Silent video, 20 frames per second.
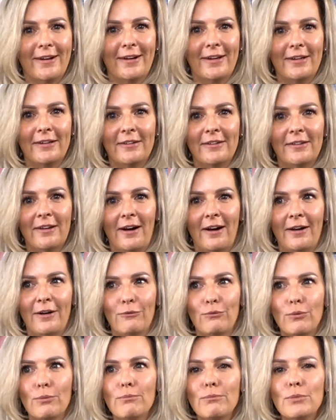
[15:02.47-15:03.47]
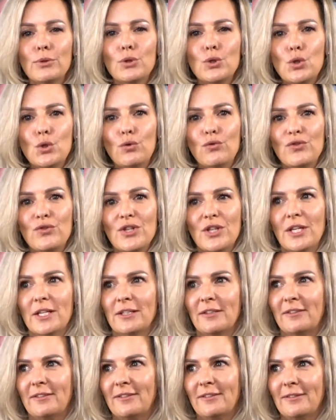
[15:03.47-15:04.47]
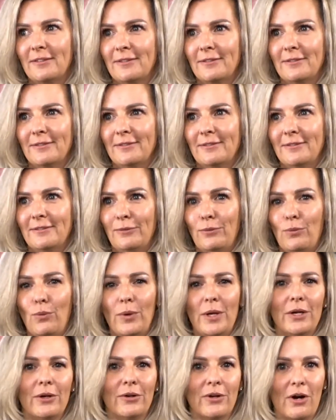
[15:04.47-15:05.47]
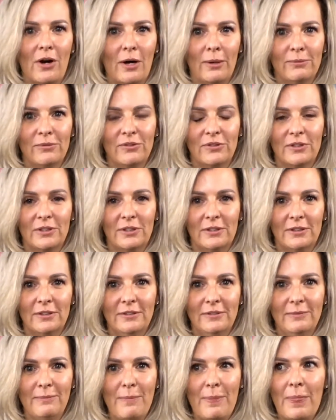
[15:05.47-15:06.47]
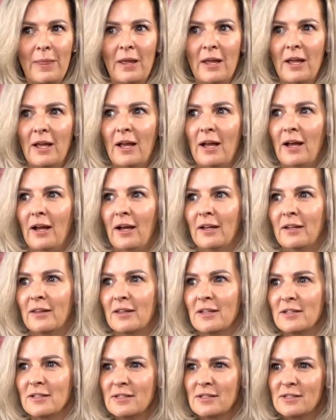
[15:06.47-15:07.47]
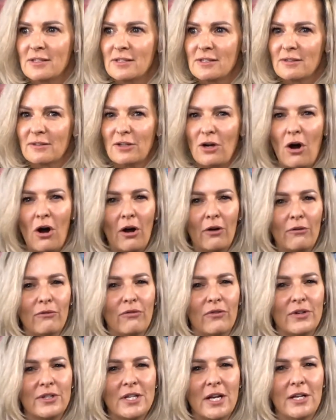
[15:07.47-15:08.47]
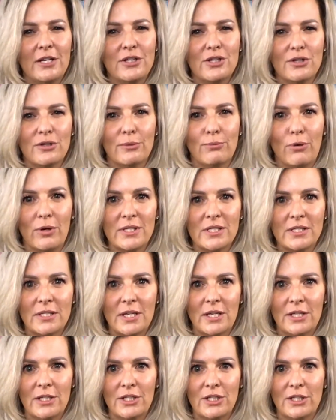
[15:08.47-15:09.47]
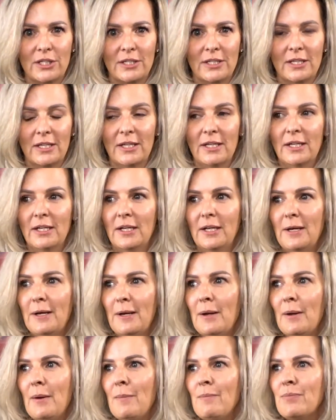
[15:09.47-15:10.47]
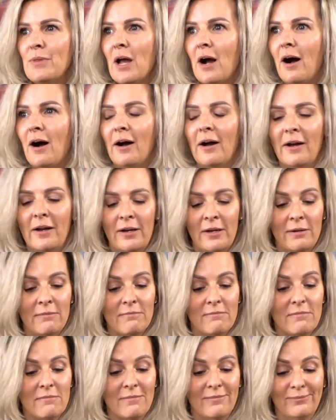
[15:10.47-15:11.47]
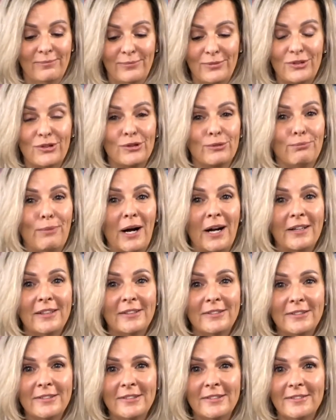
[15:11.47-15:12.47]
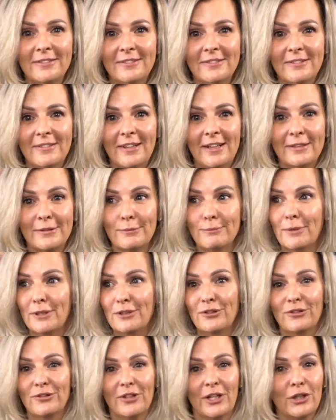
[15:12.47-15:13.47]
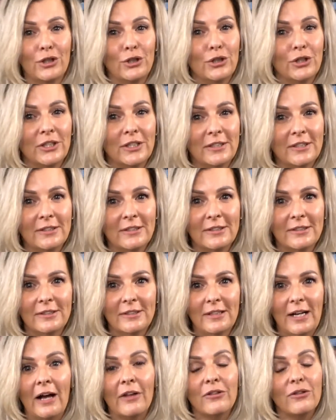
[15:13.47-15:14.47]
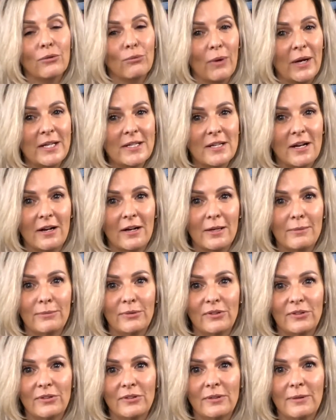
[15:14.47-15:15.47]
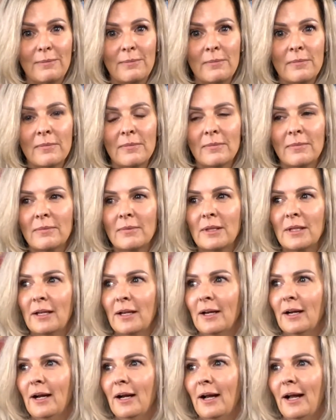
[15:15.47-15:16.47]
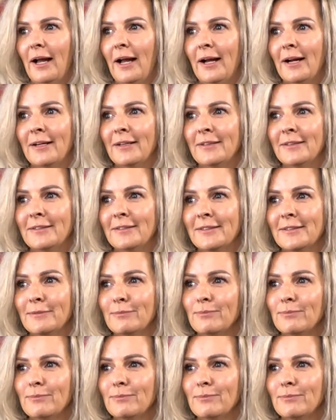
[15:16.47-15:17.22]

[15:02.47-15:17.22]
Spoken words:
I had removed this weird obstacle and this confrontational presentation. I smiled as much as I could at the right times. And,